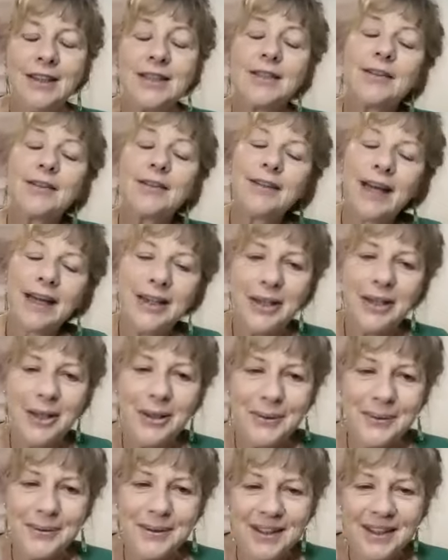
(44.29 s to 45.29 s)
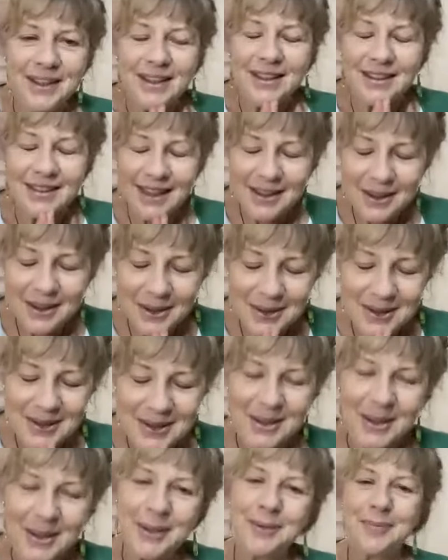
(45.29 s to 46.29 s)
So thank you
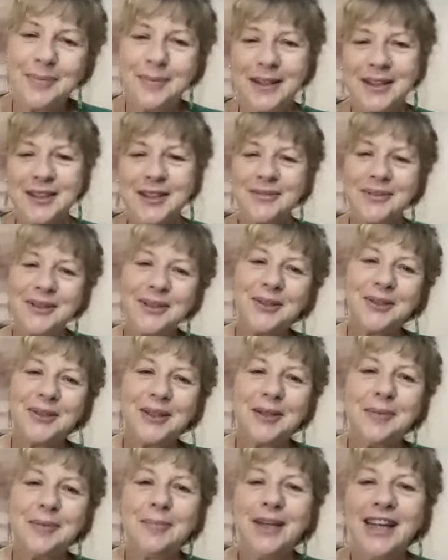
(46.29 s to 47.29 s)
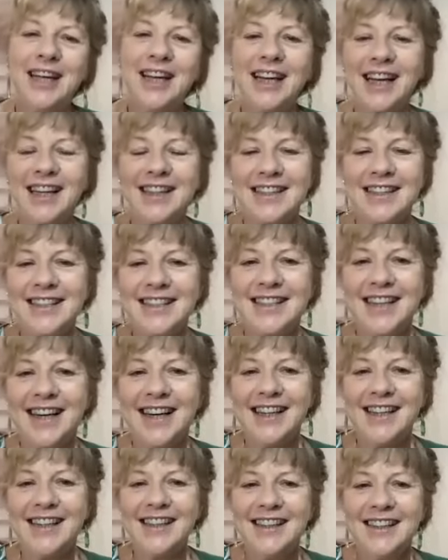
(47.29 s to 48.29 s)
so much for joining me again
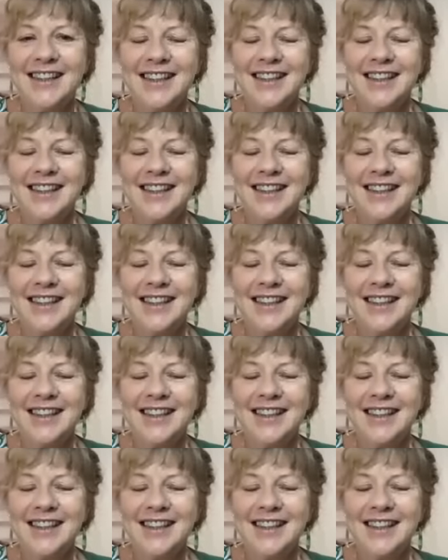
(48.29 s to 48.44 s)
today.